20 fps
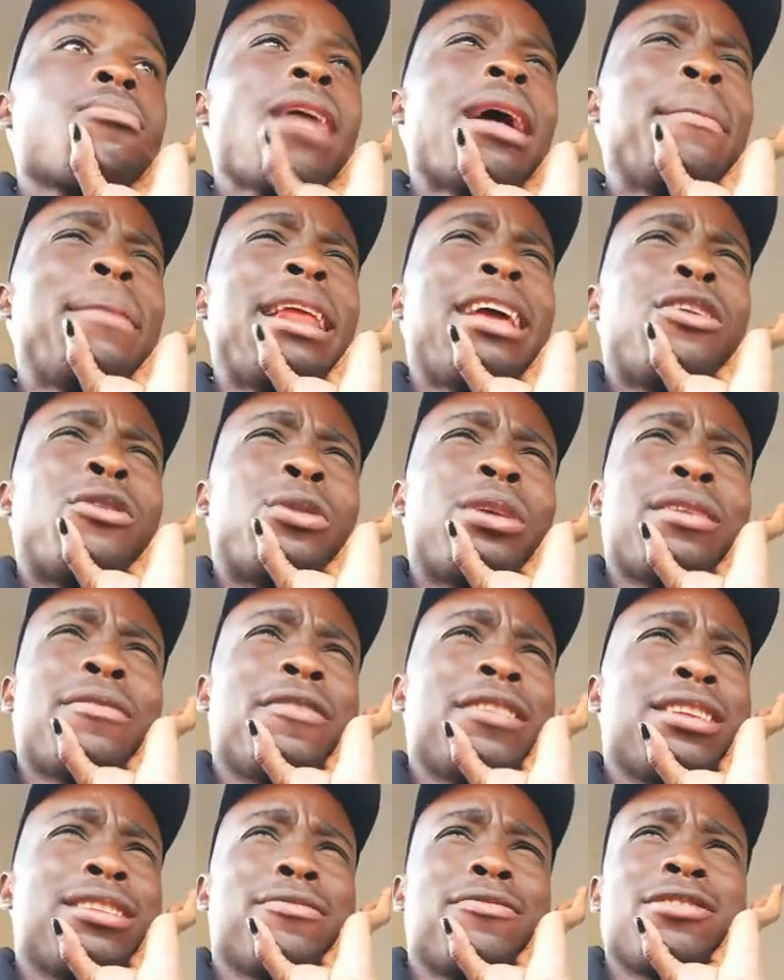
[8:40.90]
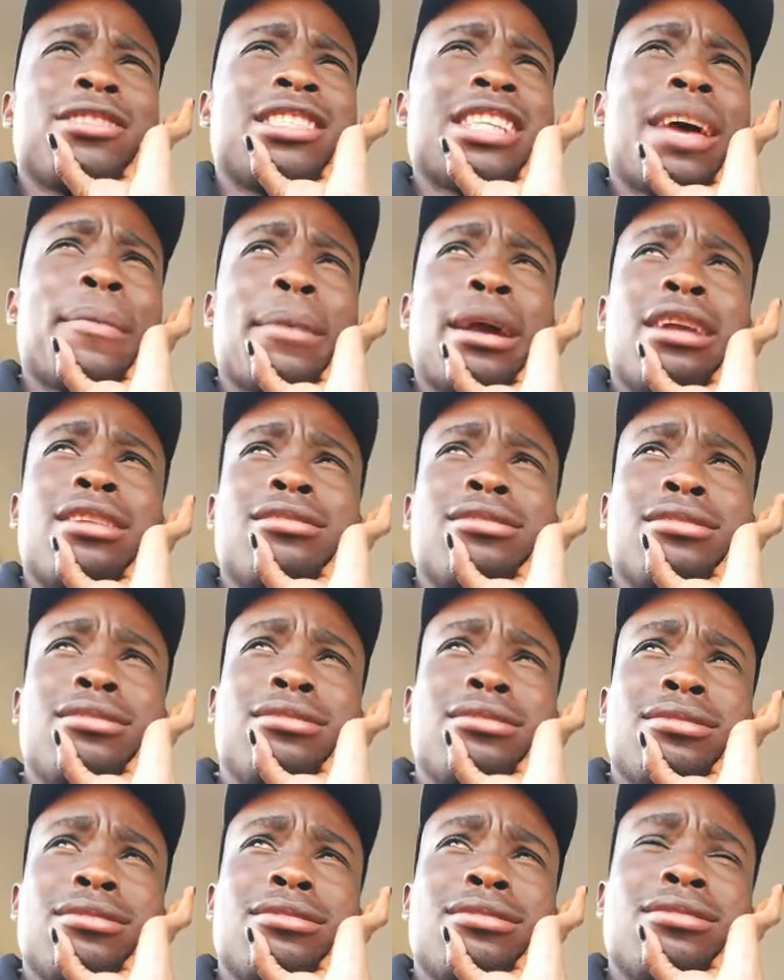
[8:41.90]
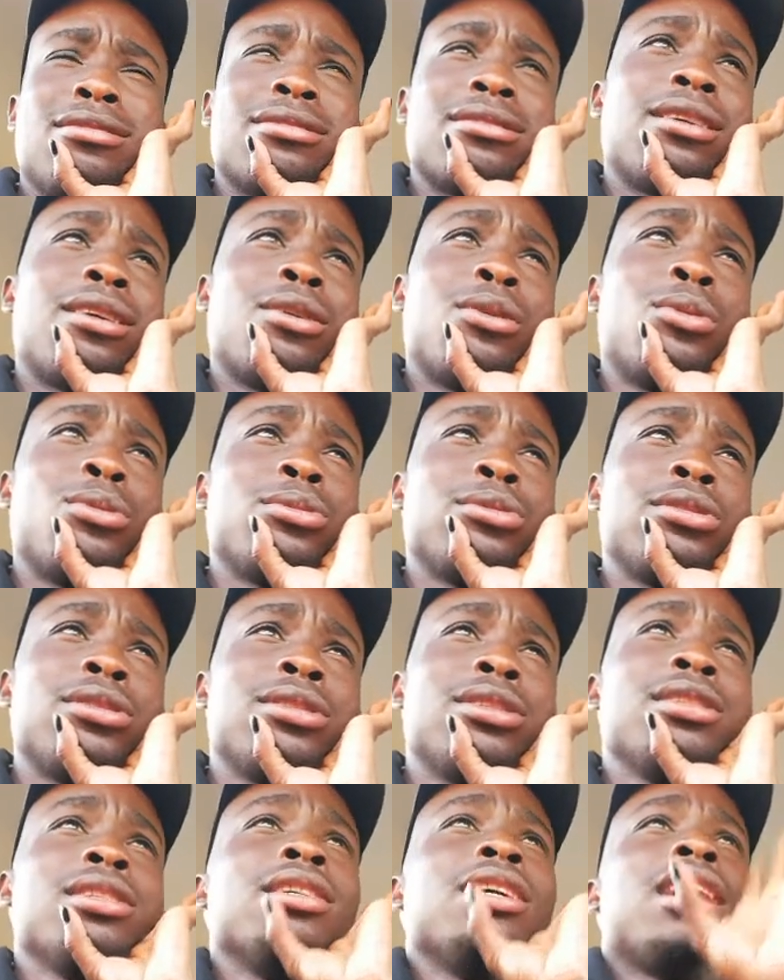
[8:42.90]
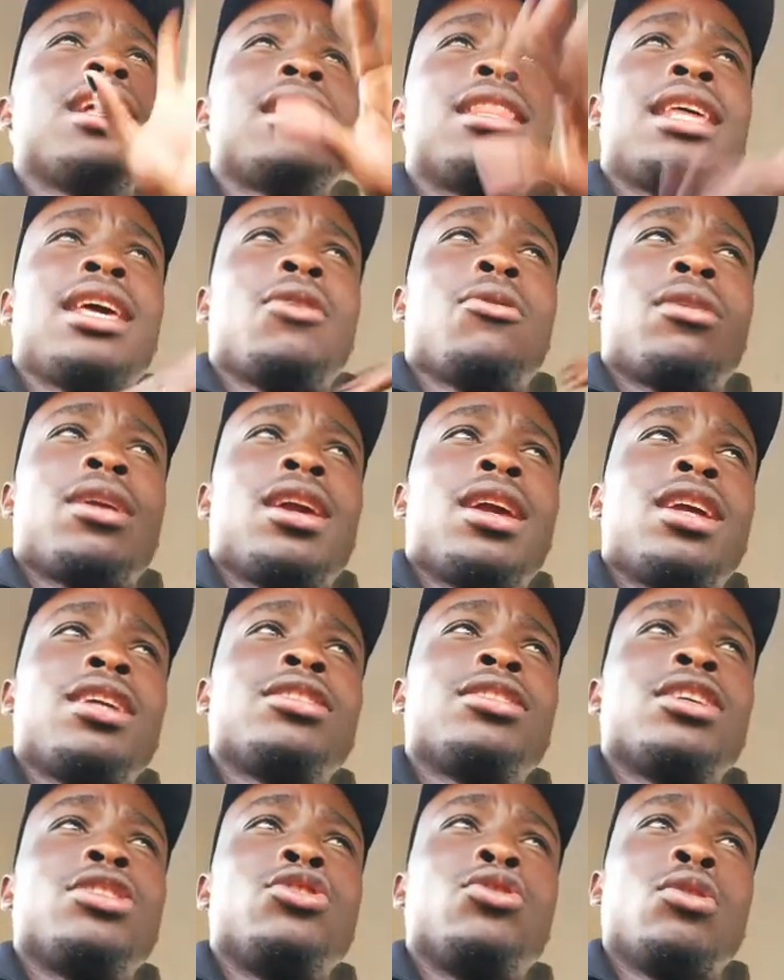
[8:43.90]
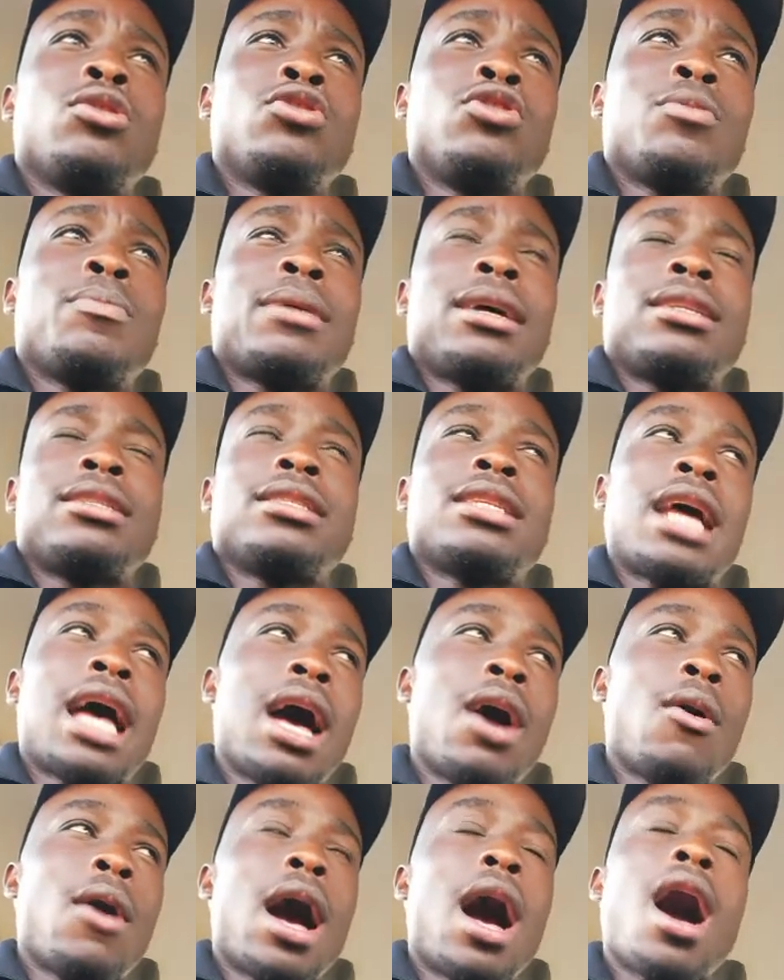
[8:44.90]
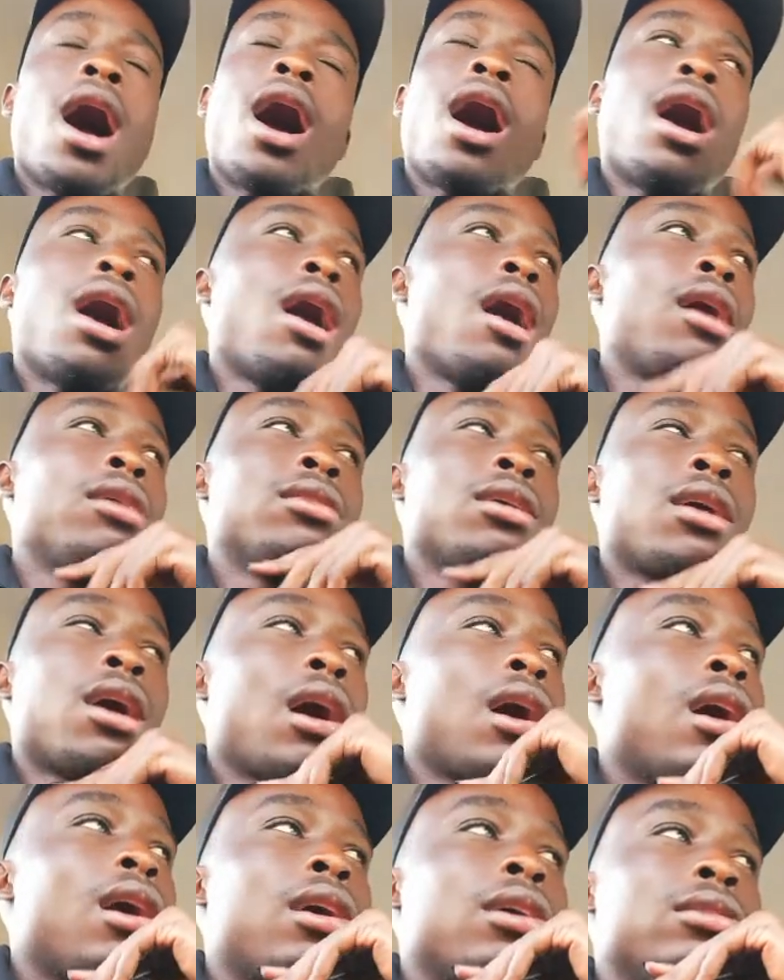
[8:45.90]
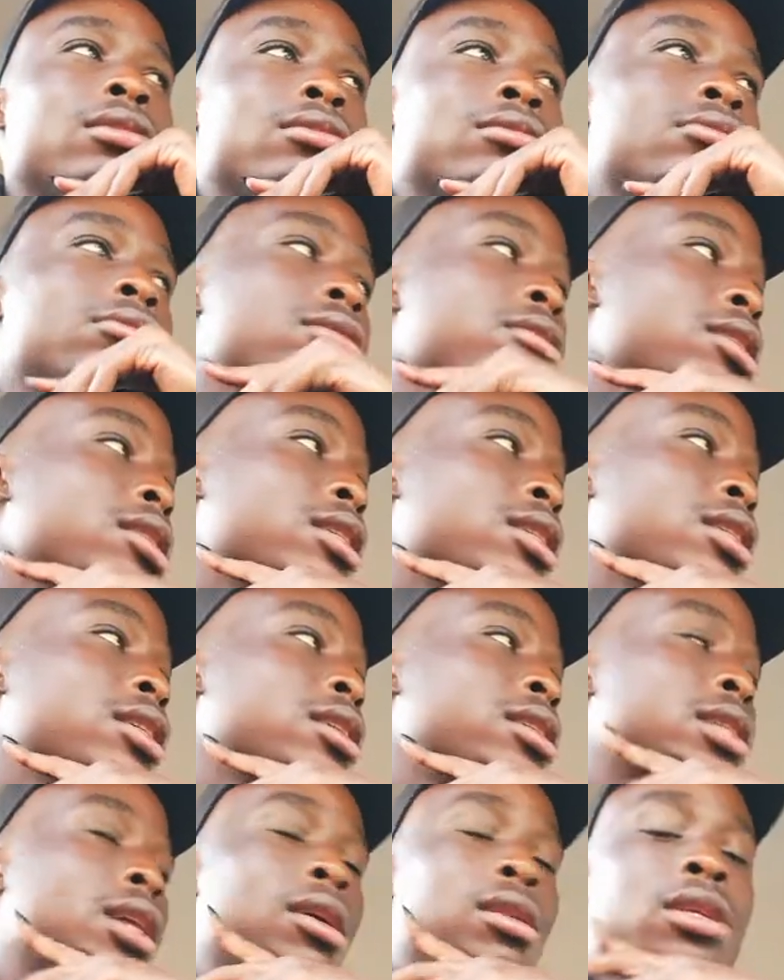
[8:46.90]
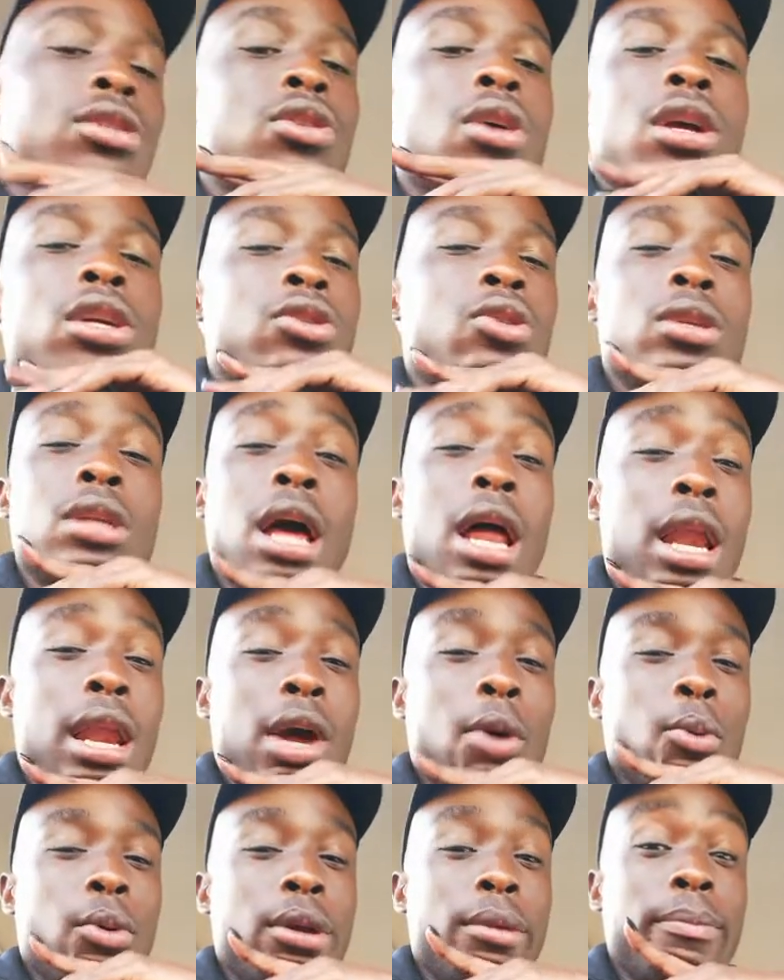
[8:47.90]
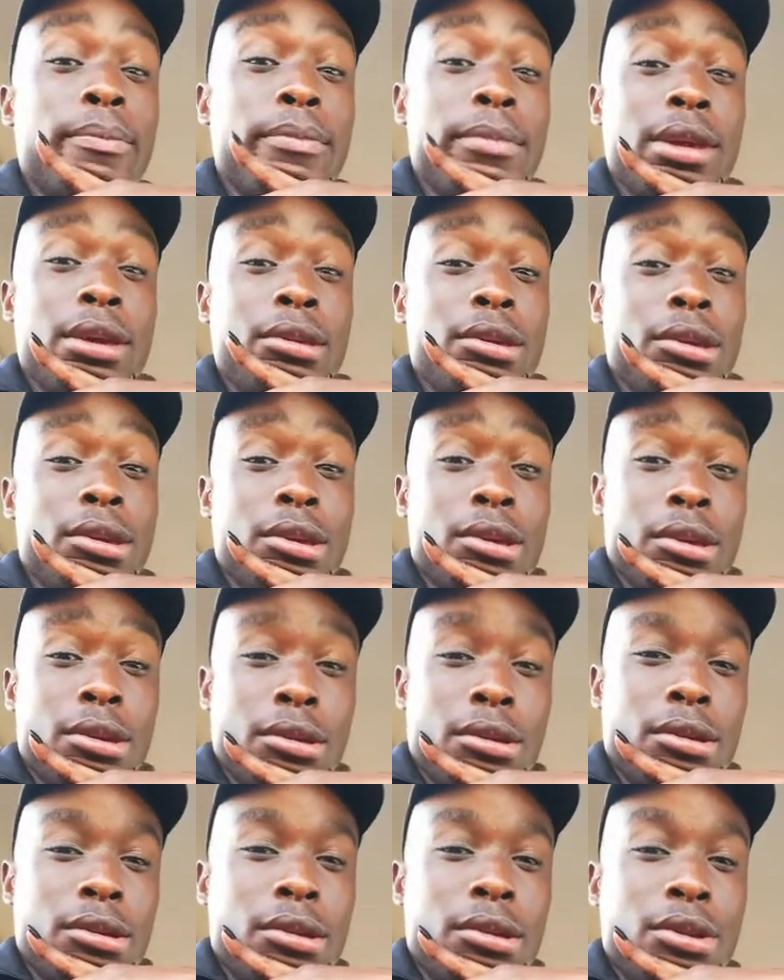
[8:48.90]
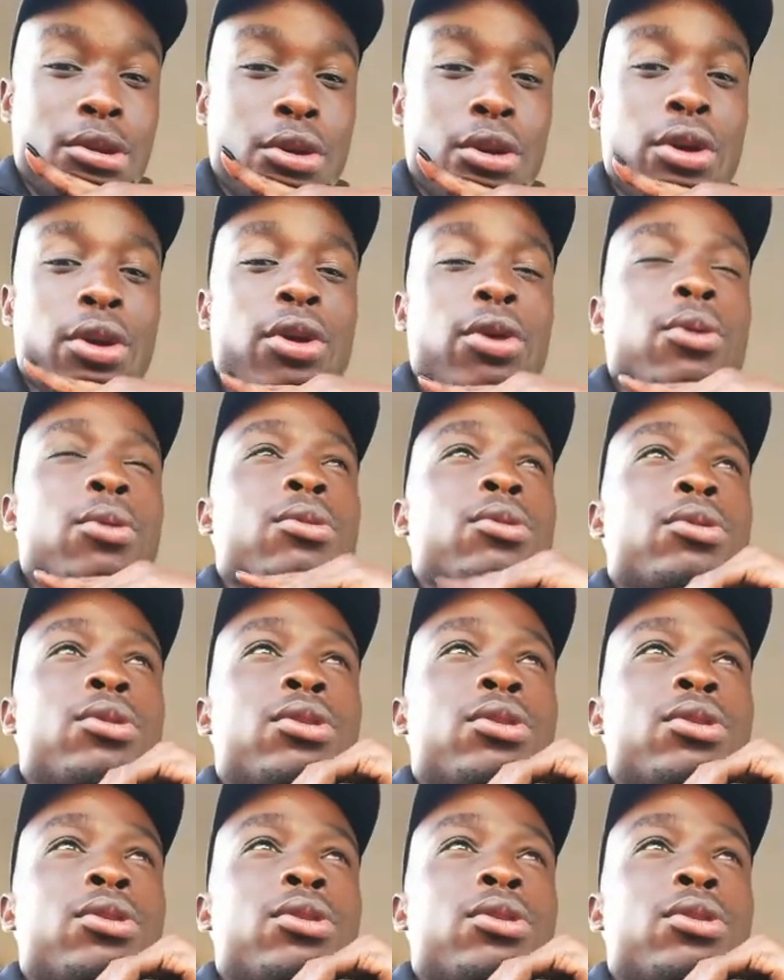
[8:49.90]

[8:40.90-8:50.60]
I'm like, okay, fella, the first time I did it, now they're okay, it's a Jojo, but now, no, guys, now the truck is not allowing me, you know?